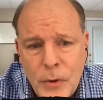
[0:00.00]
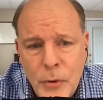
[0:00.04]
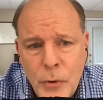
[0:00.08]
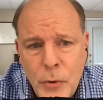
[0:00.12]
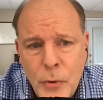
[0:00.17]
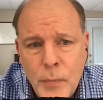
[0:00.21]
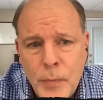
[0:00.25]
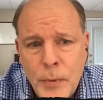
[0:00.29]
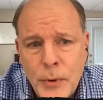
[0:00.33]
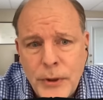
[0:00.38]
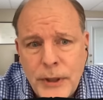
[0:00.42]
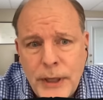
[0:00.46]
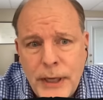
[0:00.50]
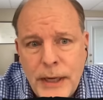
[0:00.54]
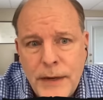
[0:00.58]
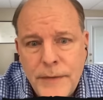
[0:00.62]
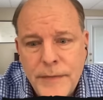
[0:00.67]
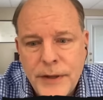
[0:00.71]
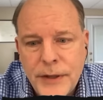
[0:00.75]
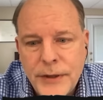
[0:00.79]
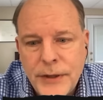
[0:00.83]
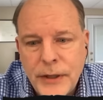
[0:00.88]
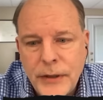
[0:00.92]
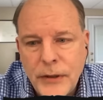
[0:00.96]
who believe
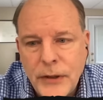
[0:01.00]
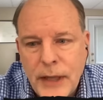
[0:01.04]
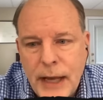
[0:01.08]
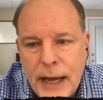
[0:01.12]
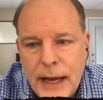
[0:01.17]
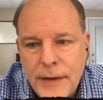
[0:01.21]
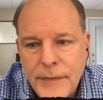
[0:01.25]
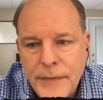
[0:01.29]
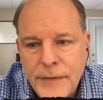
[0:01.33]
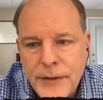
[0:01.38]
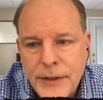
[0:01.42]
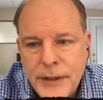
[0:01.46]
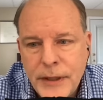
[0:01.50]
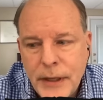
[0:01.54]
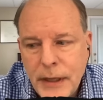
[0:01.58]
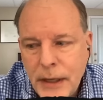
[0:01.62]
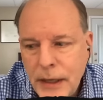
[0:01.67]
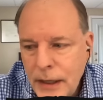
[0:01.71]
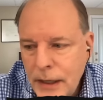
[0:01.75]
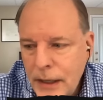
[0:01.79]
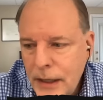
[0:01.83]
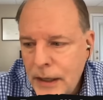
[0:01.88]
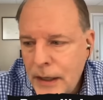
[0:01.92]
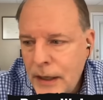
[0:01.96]
that the left
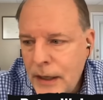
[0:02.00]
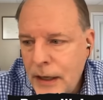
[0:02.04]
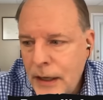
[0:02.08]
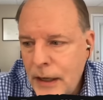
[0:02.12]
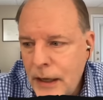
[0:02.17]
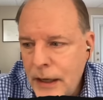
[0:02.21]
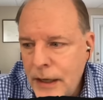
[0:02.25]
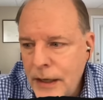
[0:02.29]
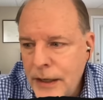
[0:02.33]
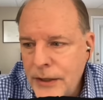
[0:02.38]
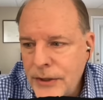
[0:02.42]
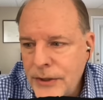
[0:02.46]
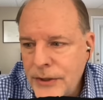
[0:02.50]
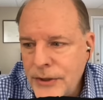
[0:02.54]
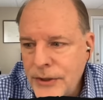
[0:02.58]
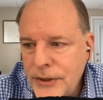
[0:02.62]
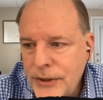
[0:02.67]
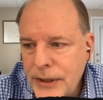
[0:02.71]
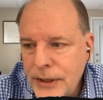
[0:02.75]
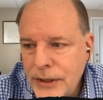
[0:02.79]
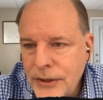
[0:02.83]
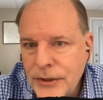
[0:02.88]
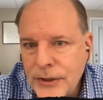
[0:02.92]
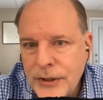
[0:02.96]
uh, is
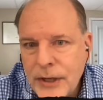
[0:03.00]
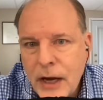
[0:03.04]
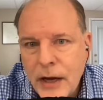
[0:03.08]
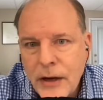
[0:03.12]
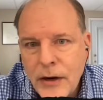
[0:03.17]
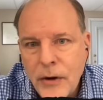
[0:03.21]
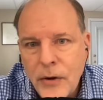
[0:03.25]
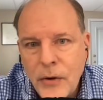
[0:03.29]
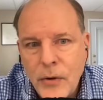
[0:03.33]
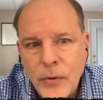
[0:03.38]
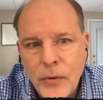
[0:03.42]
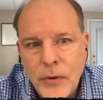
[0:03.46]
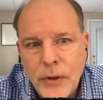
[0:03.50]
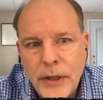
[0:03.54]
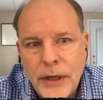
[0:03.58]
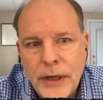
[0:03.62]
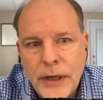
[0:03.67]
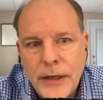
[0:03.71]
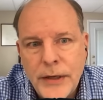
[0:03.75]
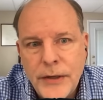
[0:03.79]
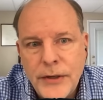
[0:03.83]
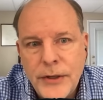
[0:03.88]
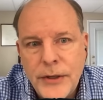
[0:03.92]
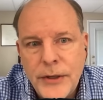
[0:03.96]
is not
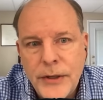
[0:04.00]
only